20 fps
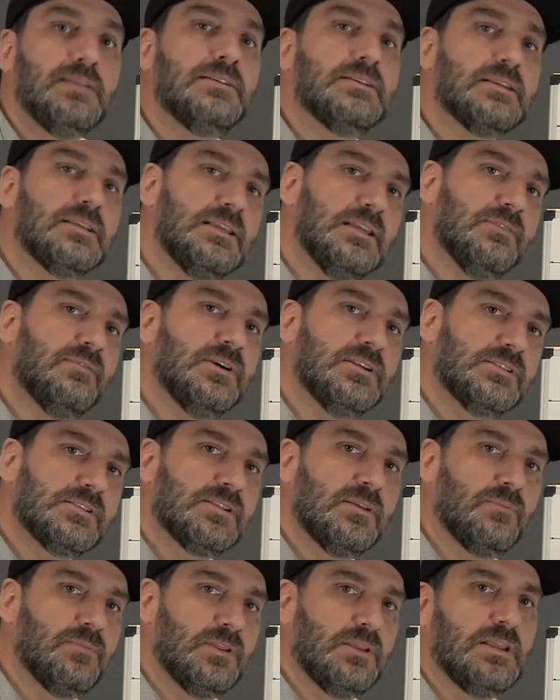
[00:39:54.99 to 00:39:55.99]
to give us
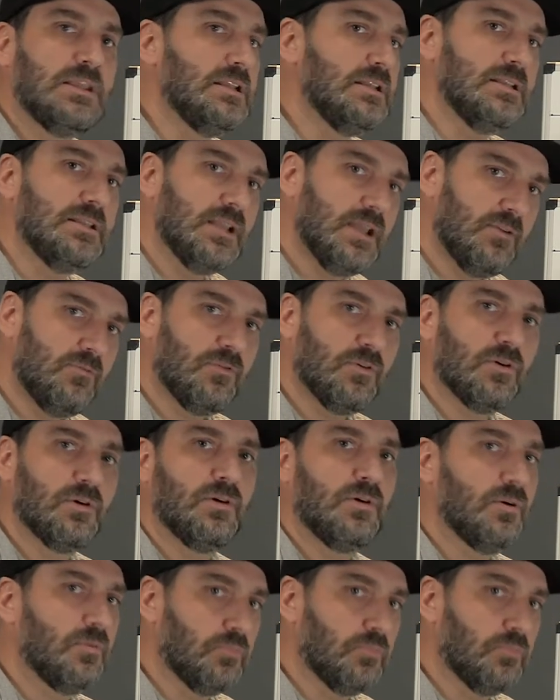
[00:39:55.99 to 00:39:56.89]
something He never